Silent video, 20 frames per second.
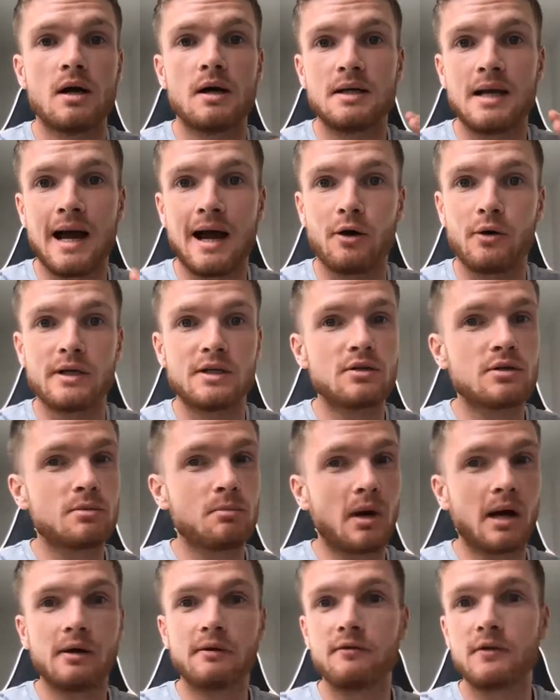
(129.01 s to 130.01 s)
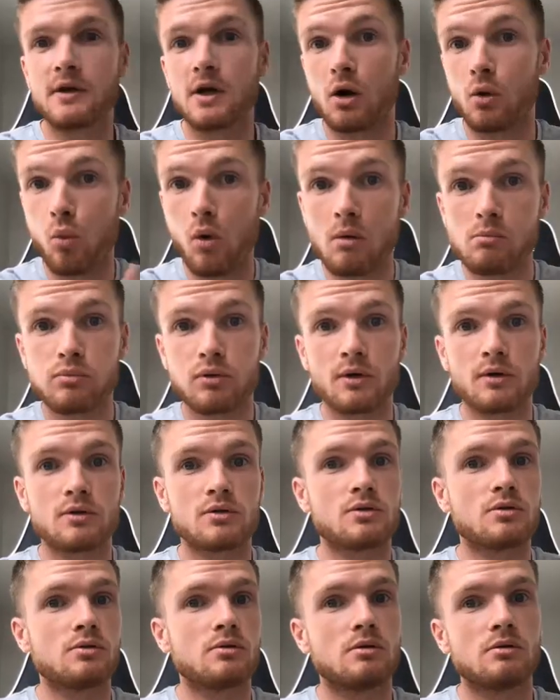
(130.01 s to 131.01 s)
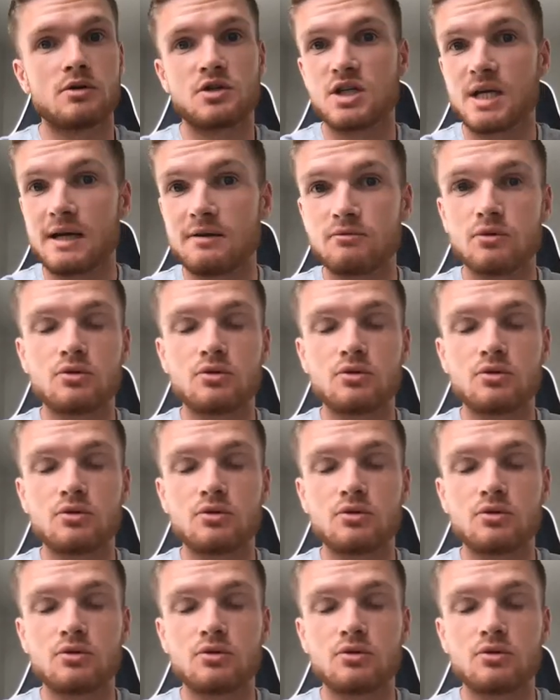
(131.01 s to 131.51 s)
Now, it doesn't matter if you've got a one product store, a general